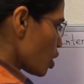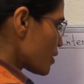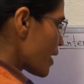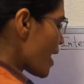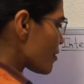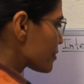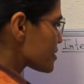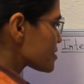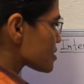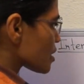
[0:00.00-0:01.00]
Now
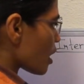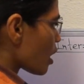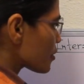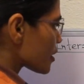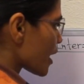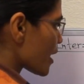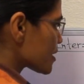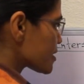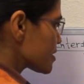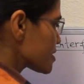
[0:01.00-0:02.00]
this other
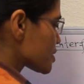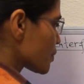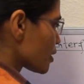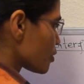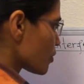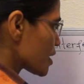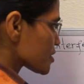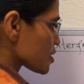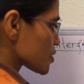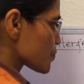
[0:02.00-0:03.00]
guy, speaker 1,
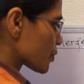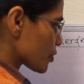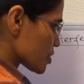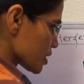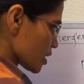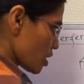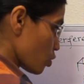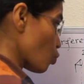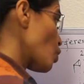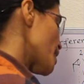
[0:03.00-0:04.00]
is also producing
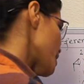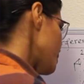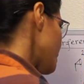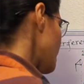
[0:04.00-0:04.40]
a wave